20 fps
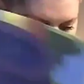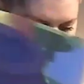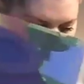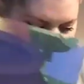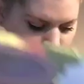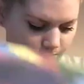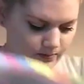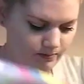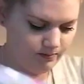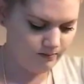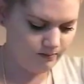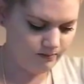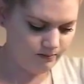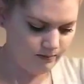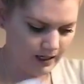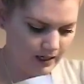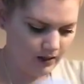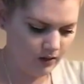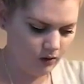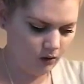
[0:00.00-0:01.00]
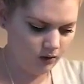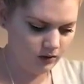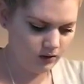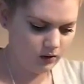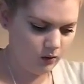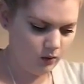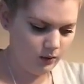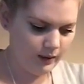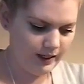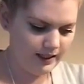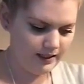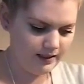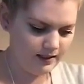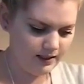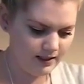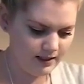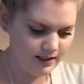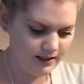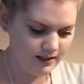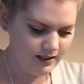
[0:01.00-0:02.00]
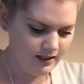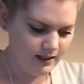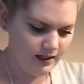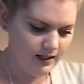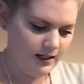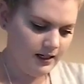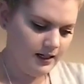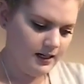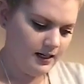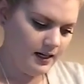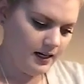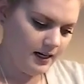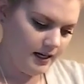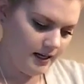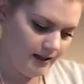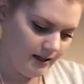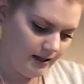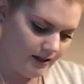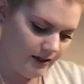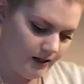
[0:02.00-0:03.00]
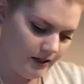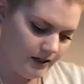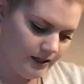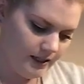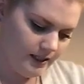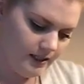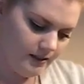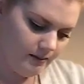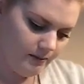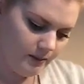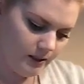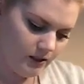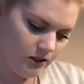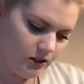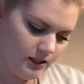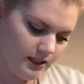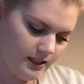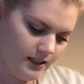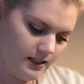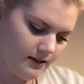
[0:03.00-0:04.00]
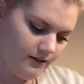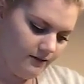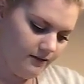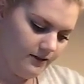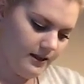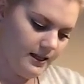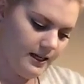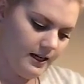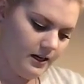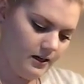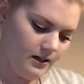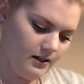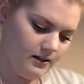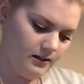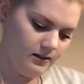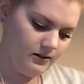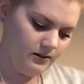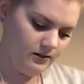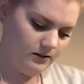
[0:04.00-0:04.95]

those big gold coins. And then there's a bunch of stuff in there.